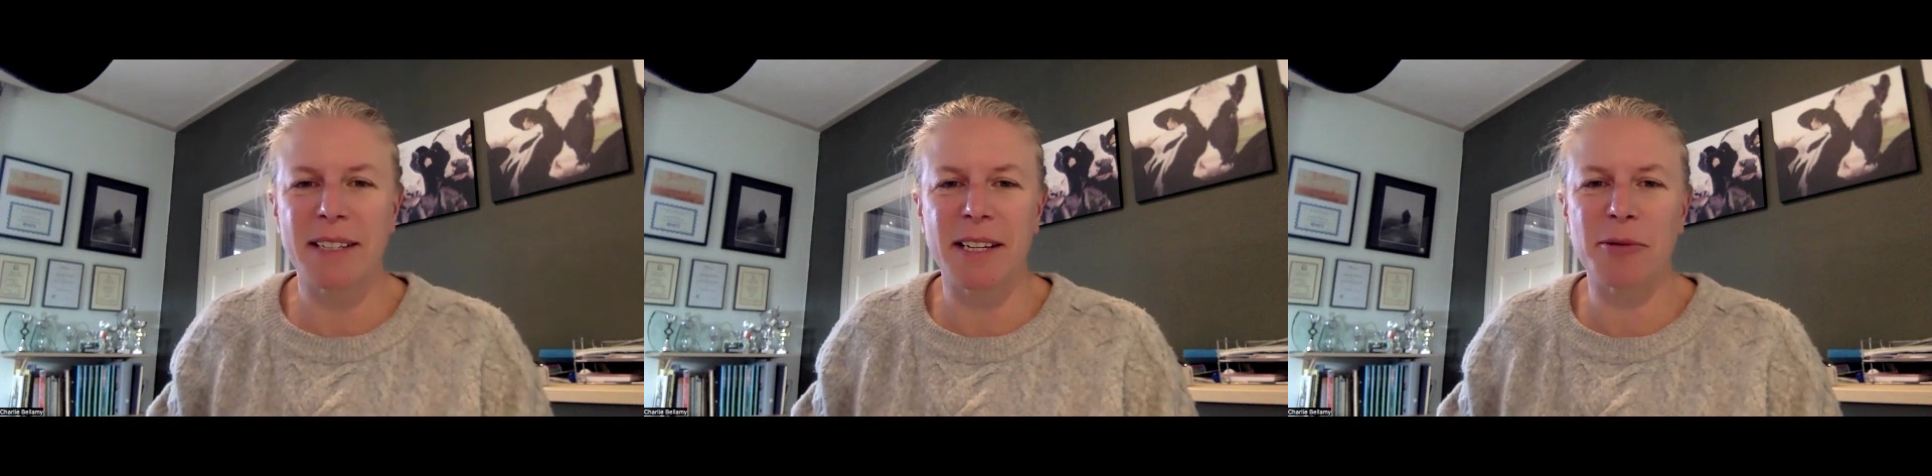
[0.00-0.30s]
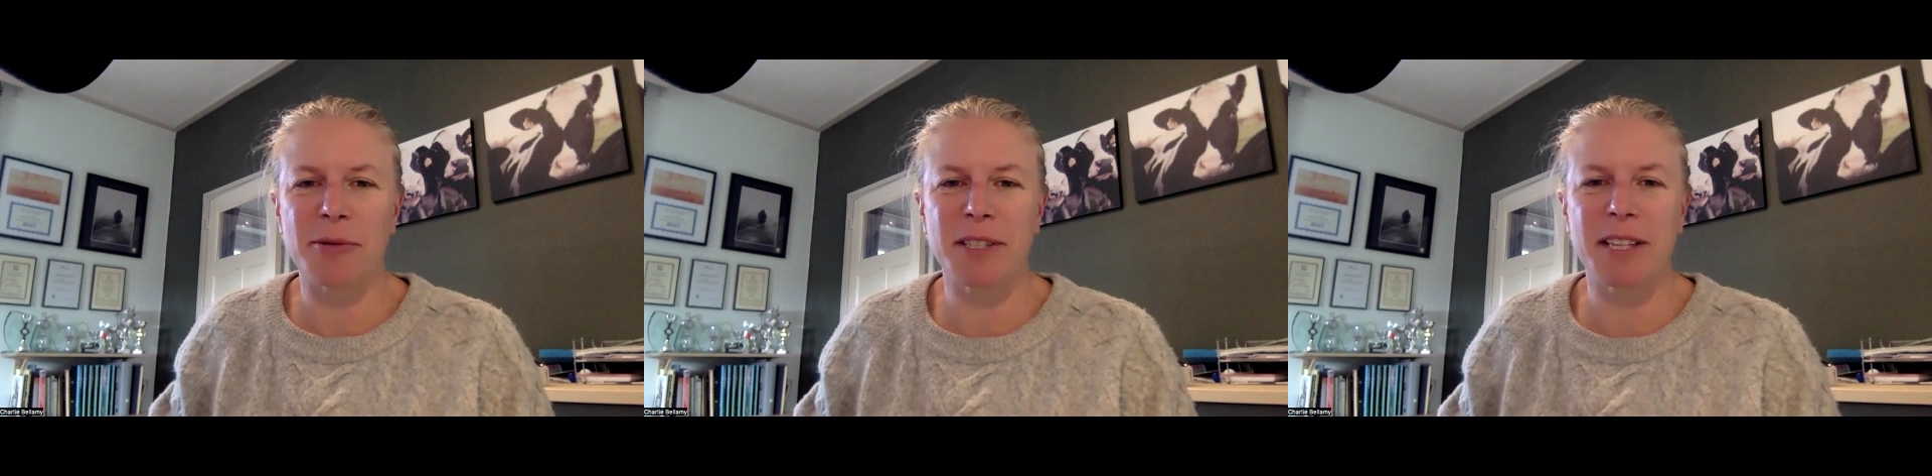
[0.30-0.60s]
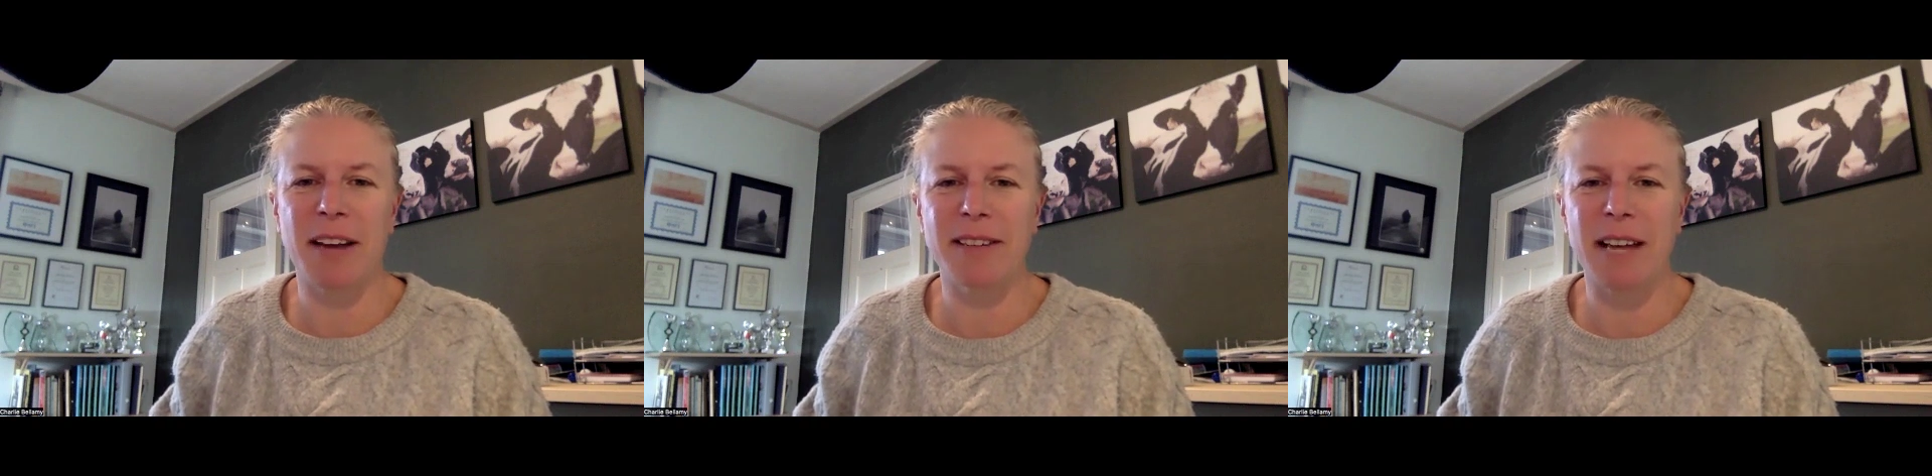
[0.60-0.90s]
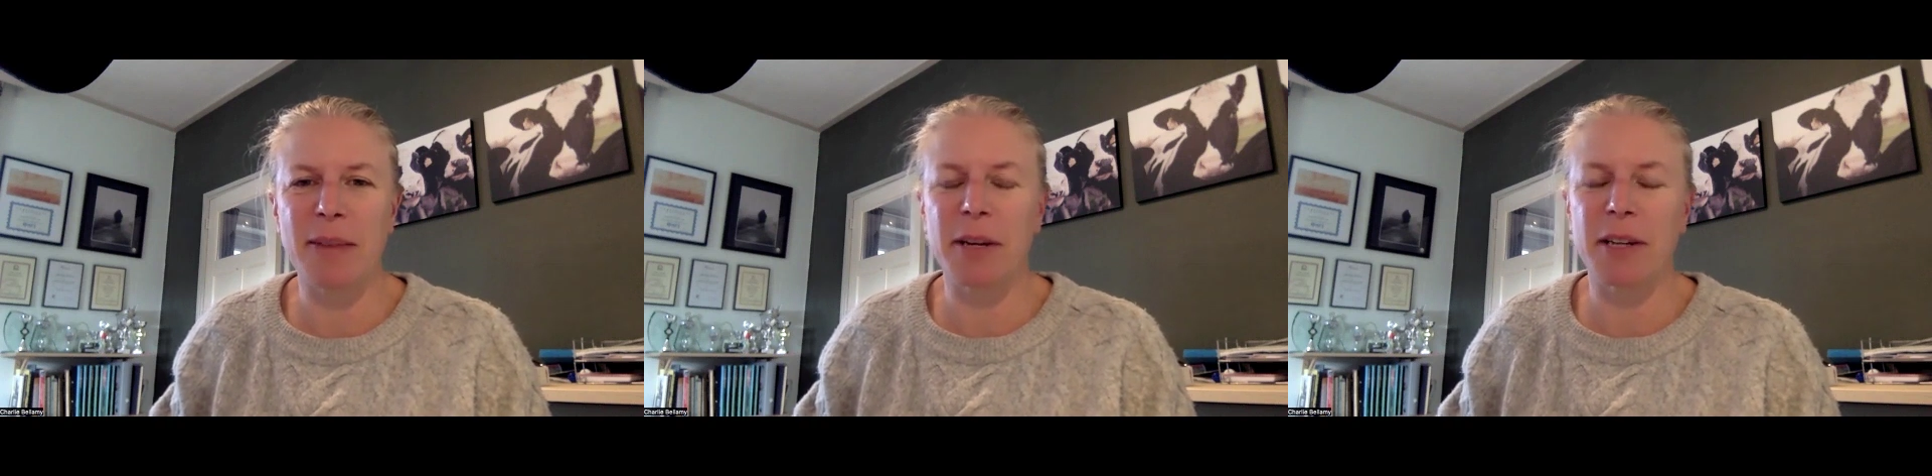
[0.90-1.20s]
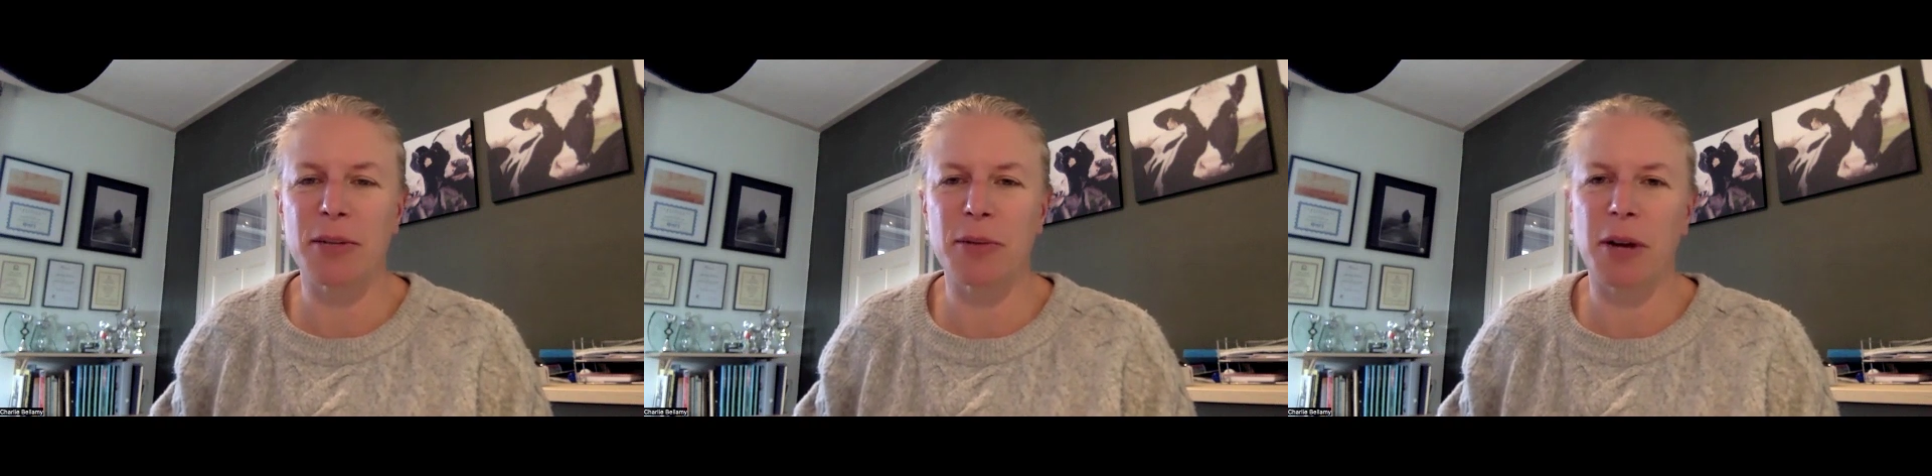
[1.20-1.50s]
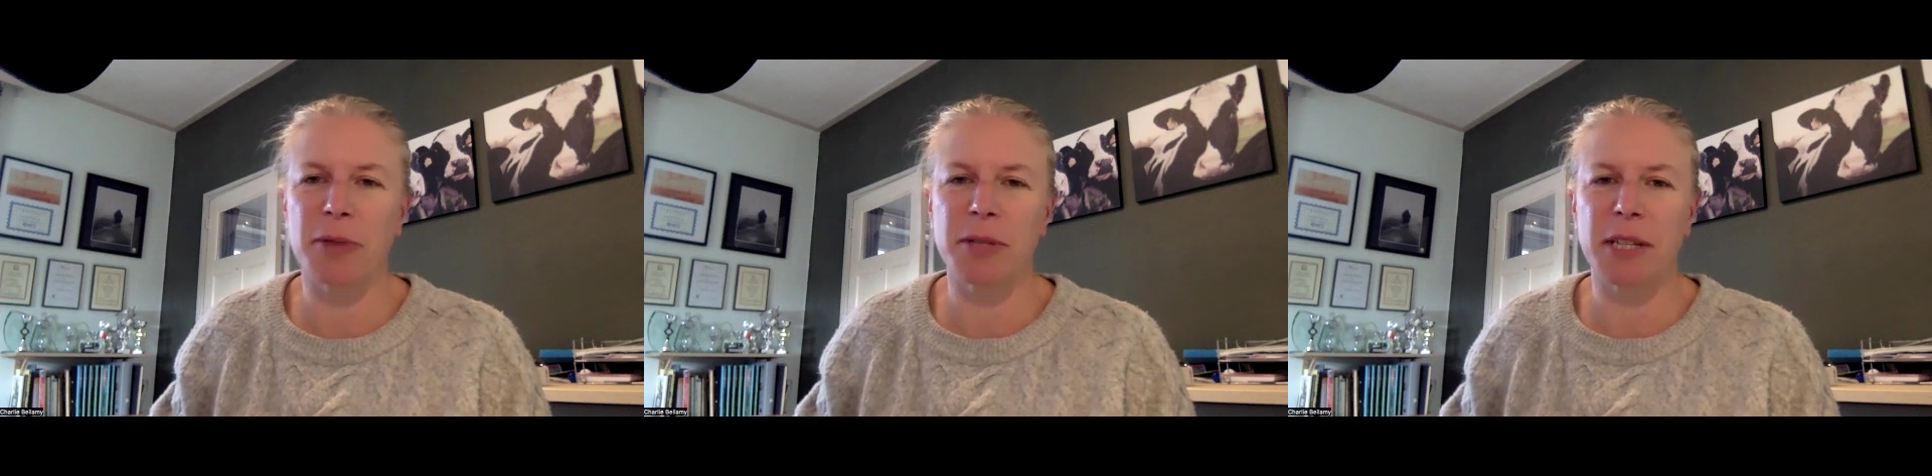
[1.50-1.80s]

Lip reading: till Sunday when I shall go to